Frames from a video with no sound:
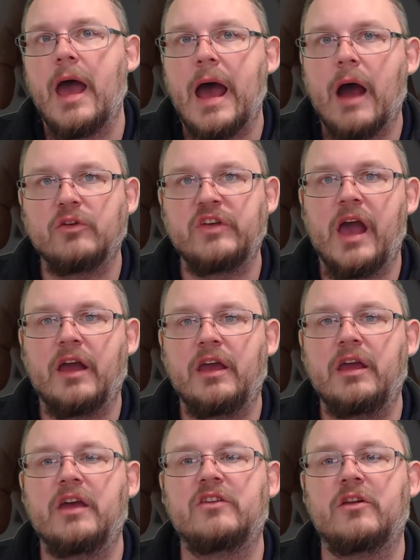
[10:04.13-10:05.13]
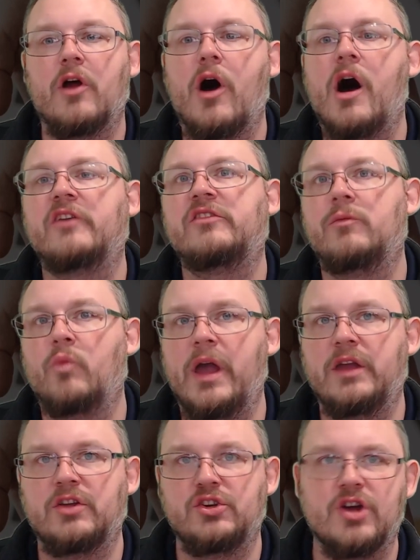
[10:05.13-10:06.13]
House hacking is an awesome way
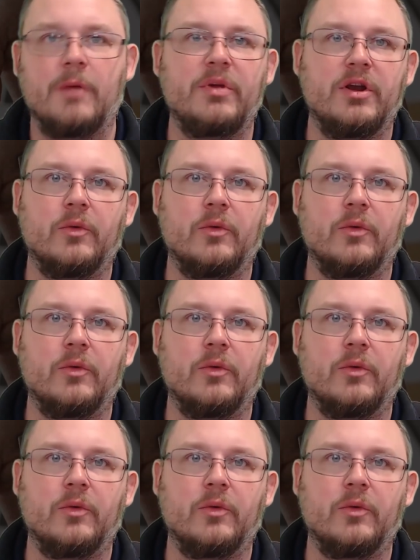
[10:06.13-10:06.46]
to jump into